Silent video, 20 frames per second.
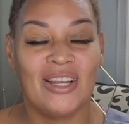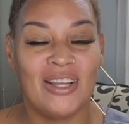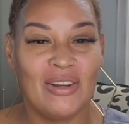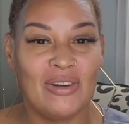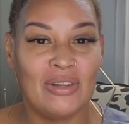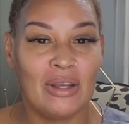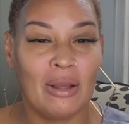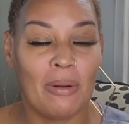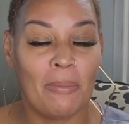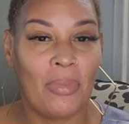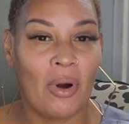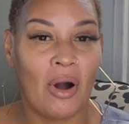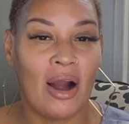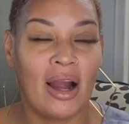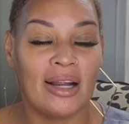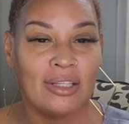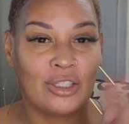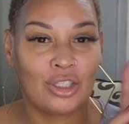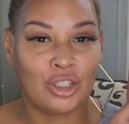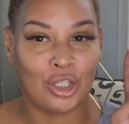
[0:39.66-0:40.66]
reunion
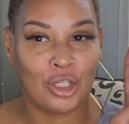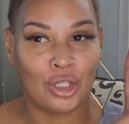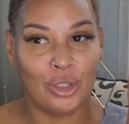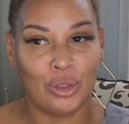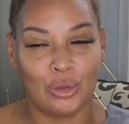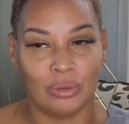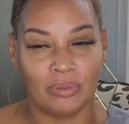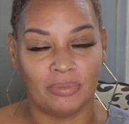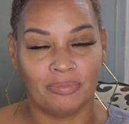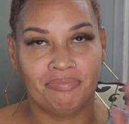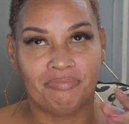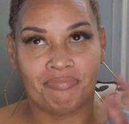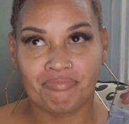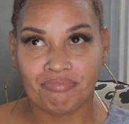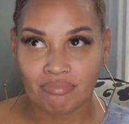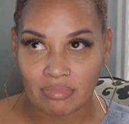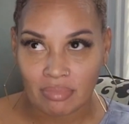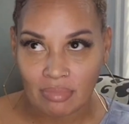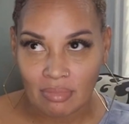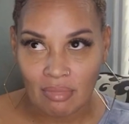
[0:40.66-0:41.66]
part two.
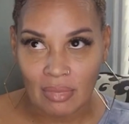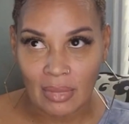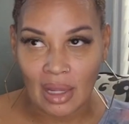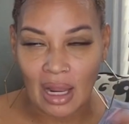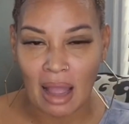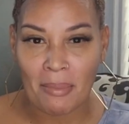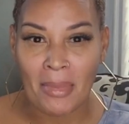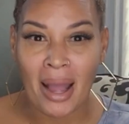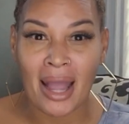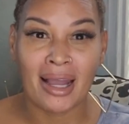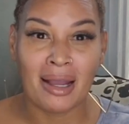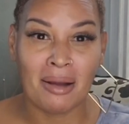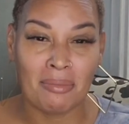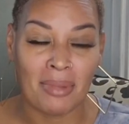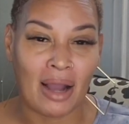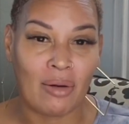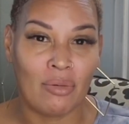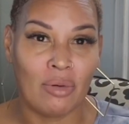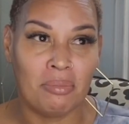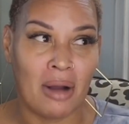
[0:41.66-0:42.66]
I might come
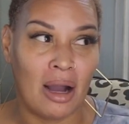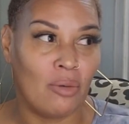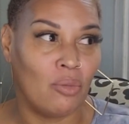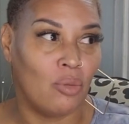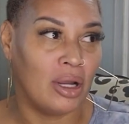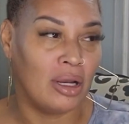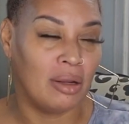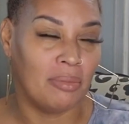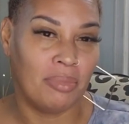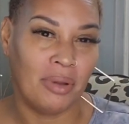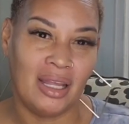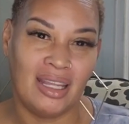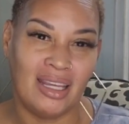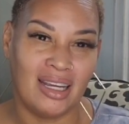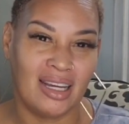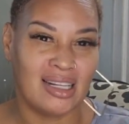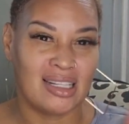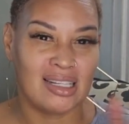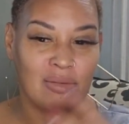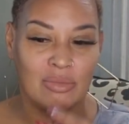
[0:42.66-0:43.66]
back with my one
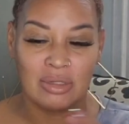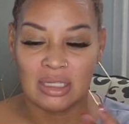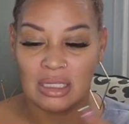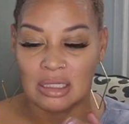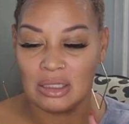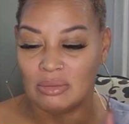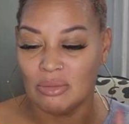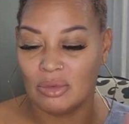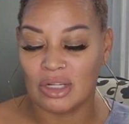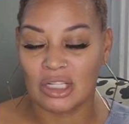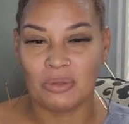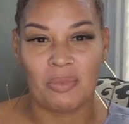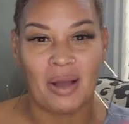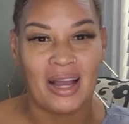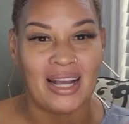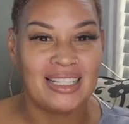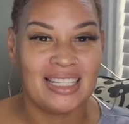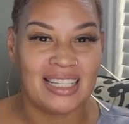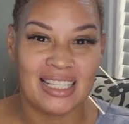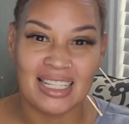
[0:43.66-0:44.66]
opinion because it was a little more
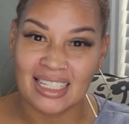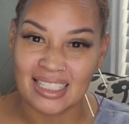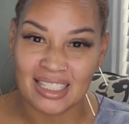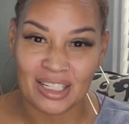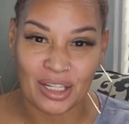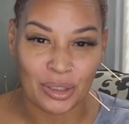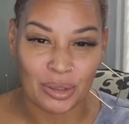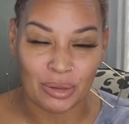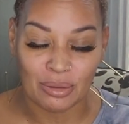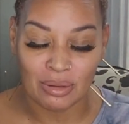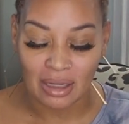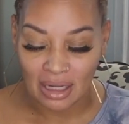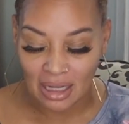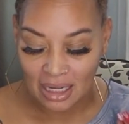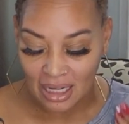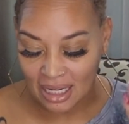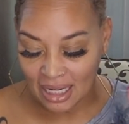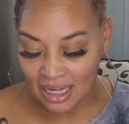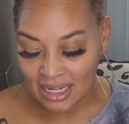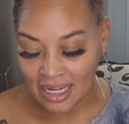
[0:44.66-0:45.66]
spicy than two.
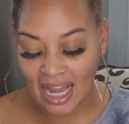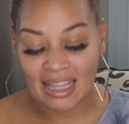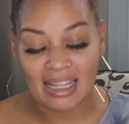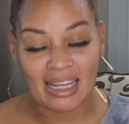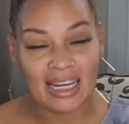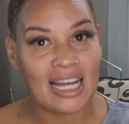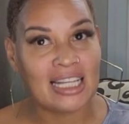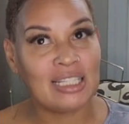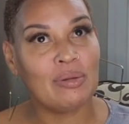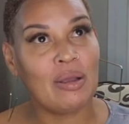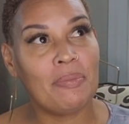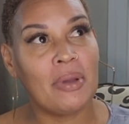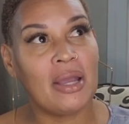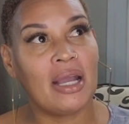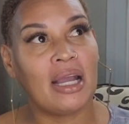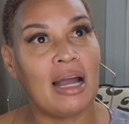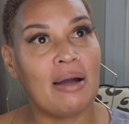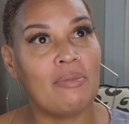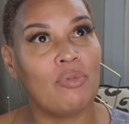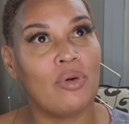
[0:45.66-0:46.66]
Nonetheless, we
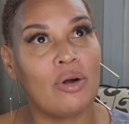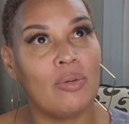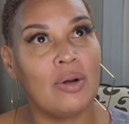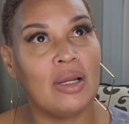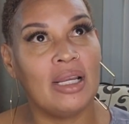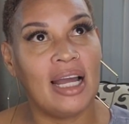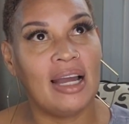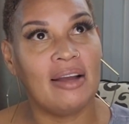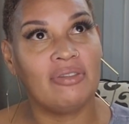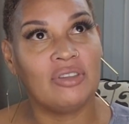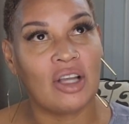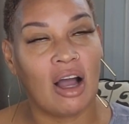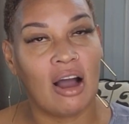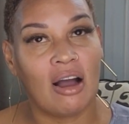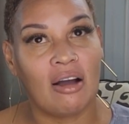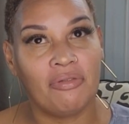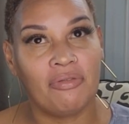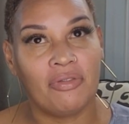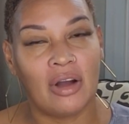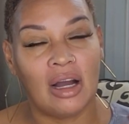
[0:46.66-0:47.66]
pick up where we left
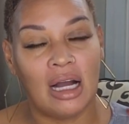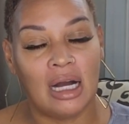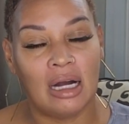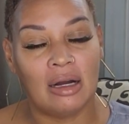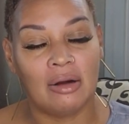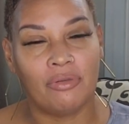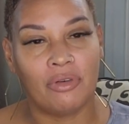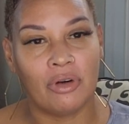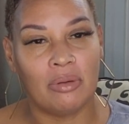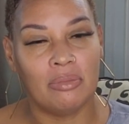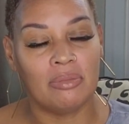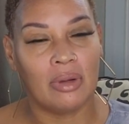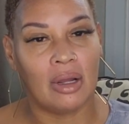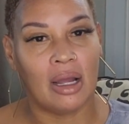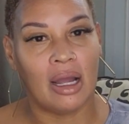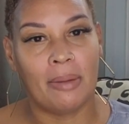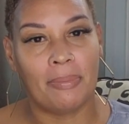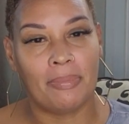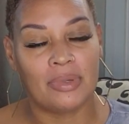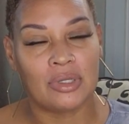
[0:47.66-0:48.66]
off uh, from
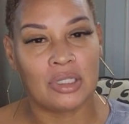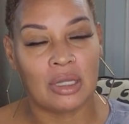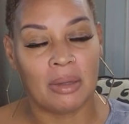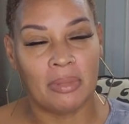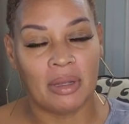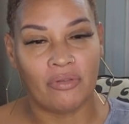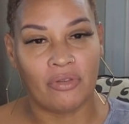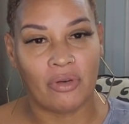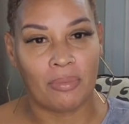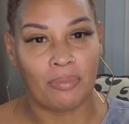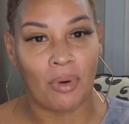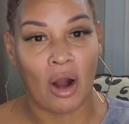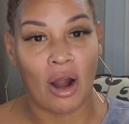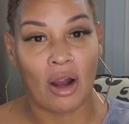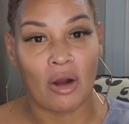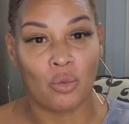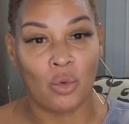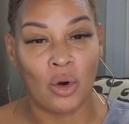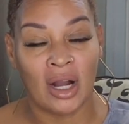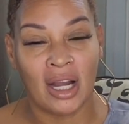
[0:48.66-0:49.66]
episode. I mean, from
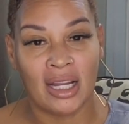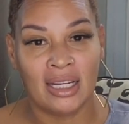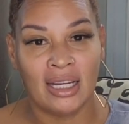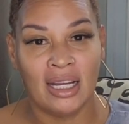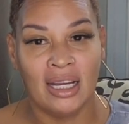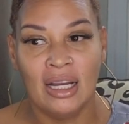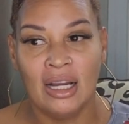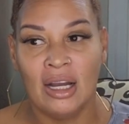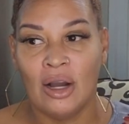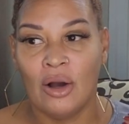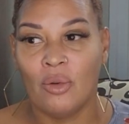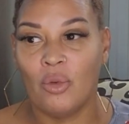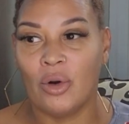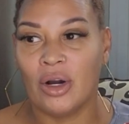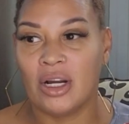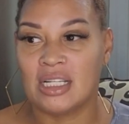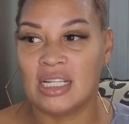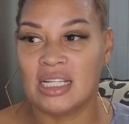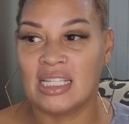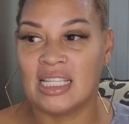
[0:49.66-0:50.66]
part one,
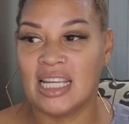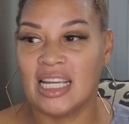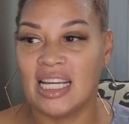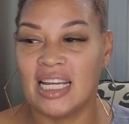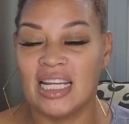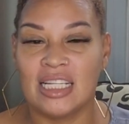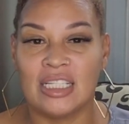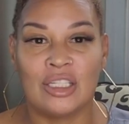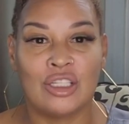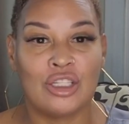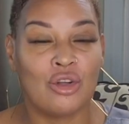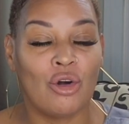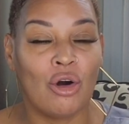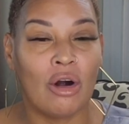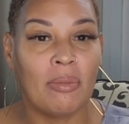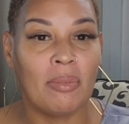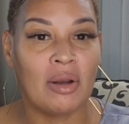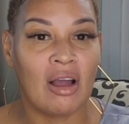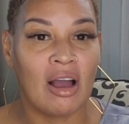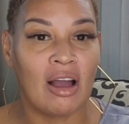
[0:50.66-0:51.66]
where Tasia is
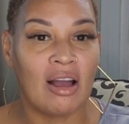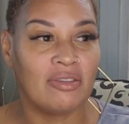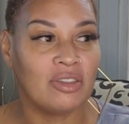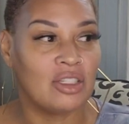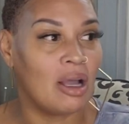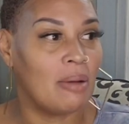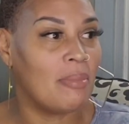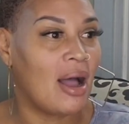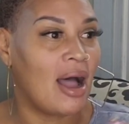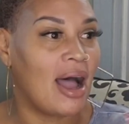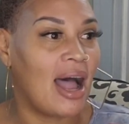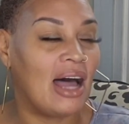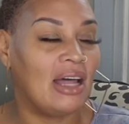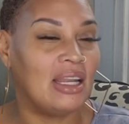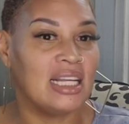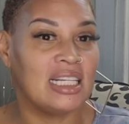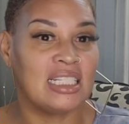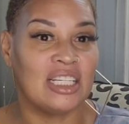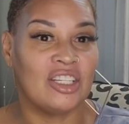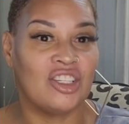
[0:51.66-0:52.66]
storming off, talking about
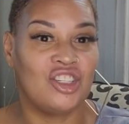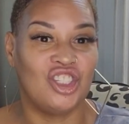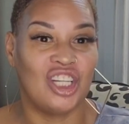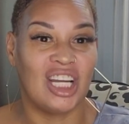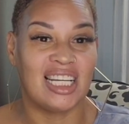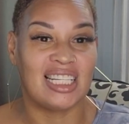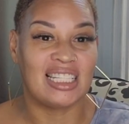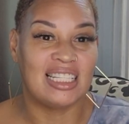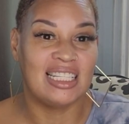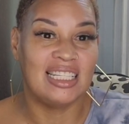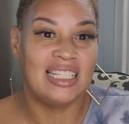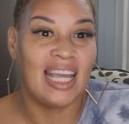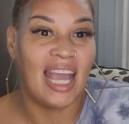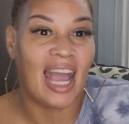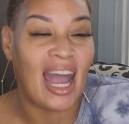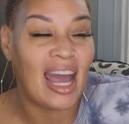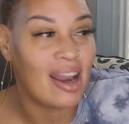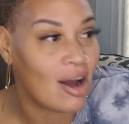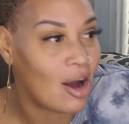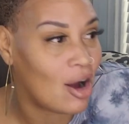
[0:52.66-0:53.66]
how this is just
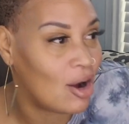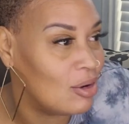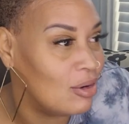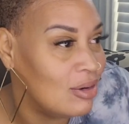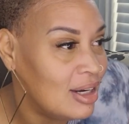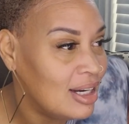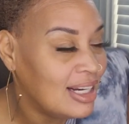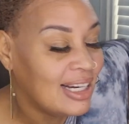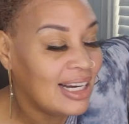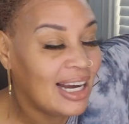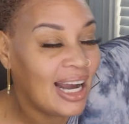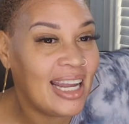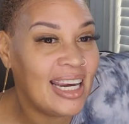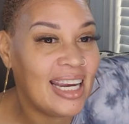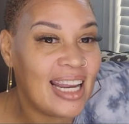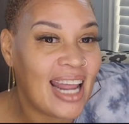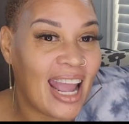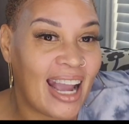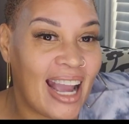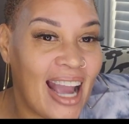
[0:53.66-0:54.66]
ghetto,
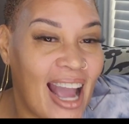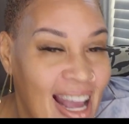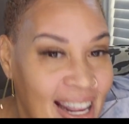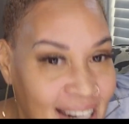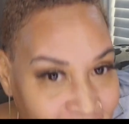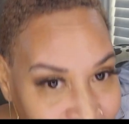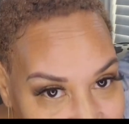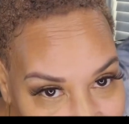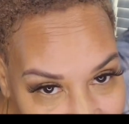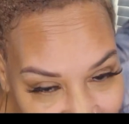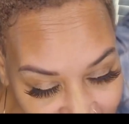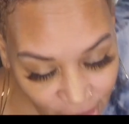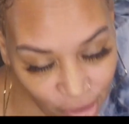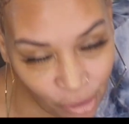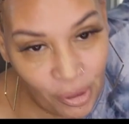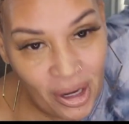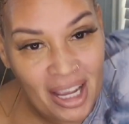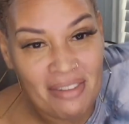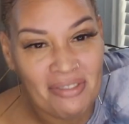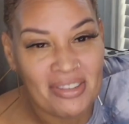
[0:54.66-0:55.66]
honey. They got
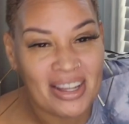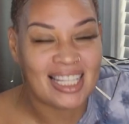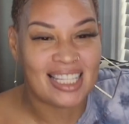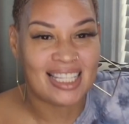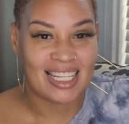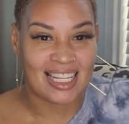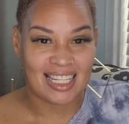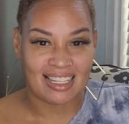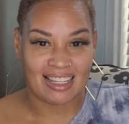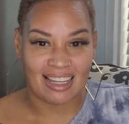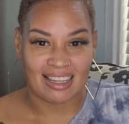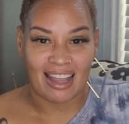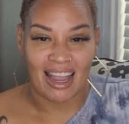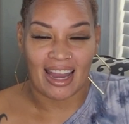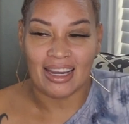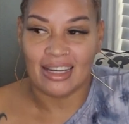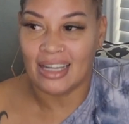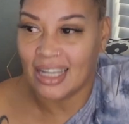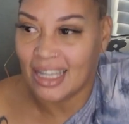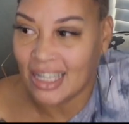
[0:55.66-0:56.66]
grievances that
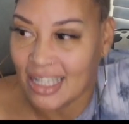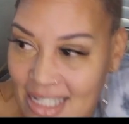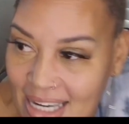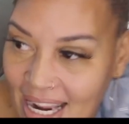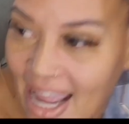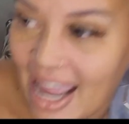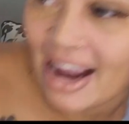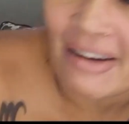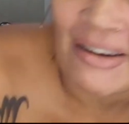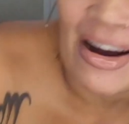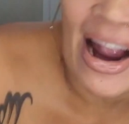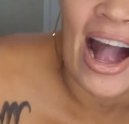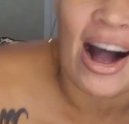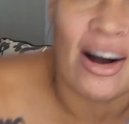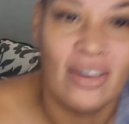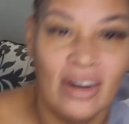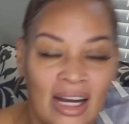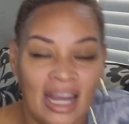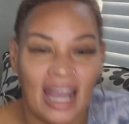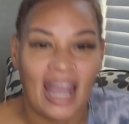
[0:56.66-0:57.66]
they need to air
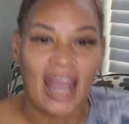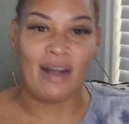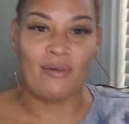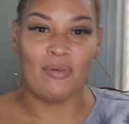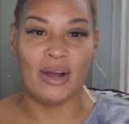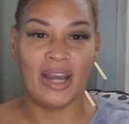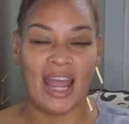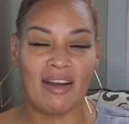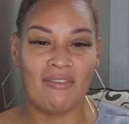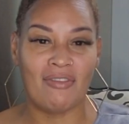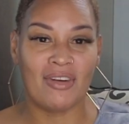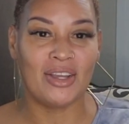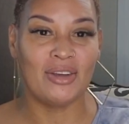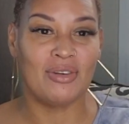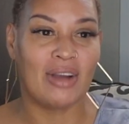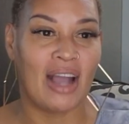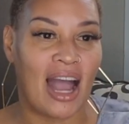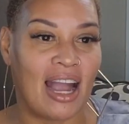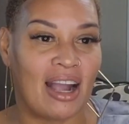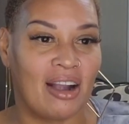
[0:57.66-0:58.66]
out. And whenever
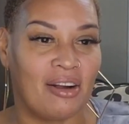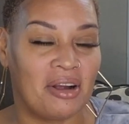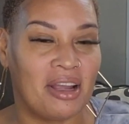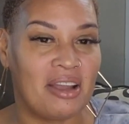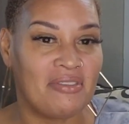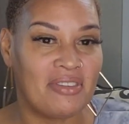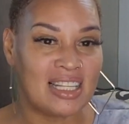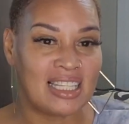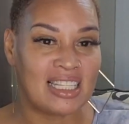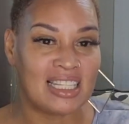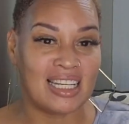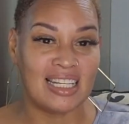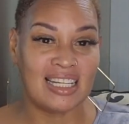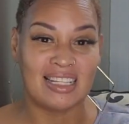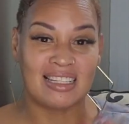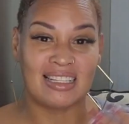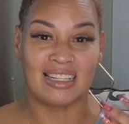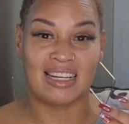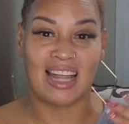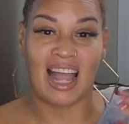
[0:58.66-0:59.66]
you got
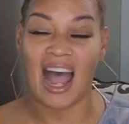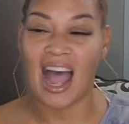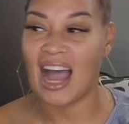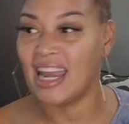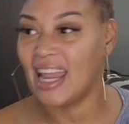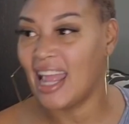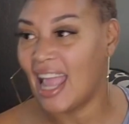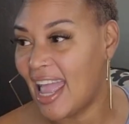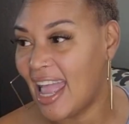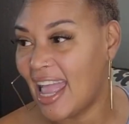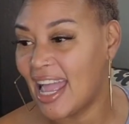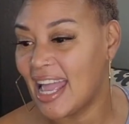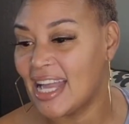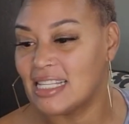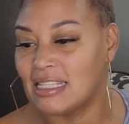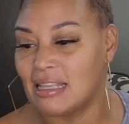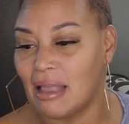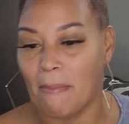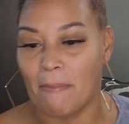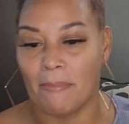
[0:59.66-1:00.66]
grievances and
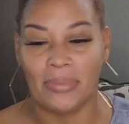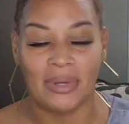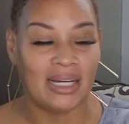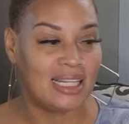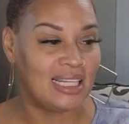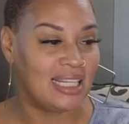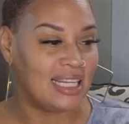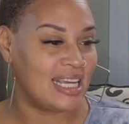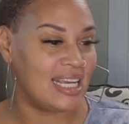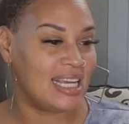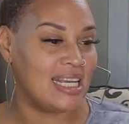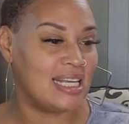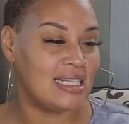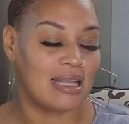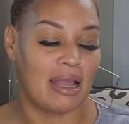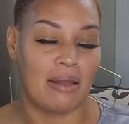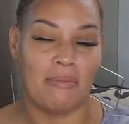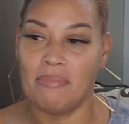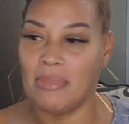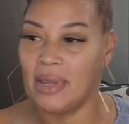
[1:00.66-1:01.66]
hotheads and
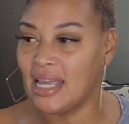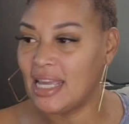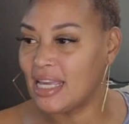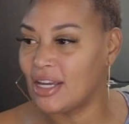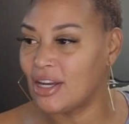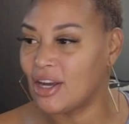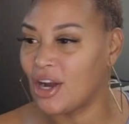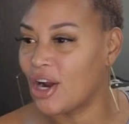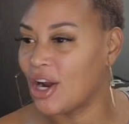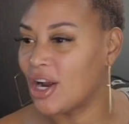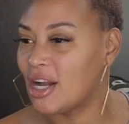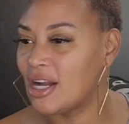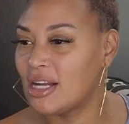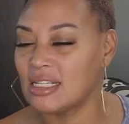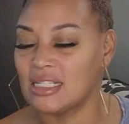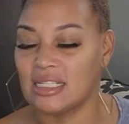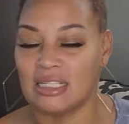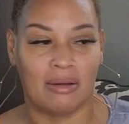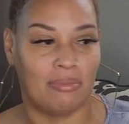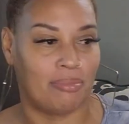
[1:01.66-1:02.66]
bullies and mean
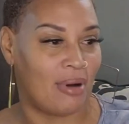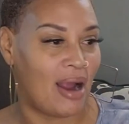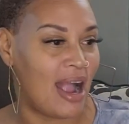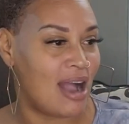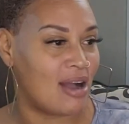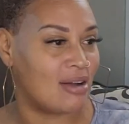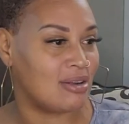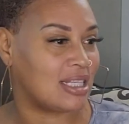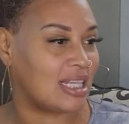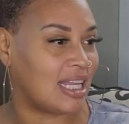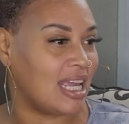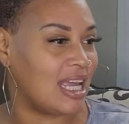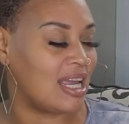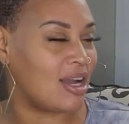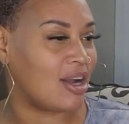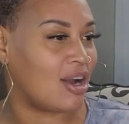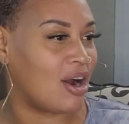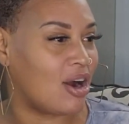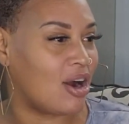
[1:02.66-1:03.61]
girls and the brown skin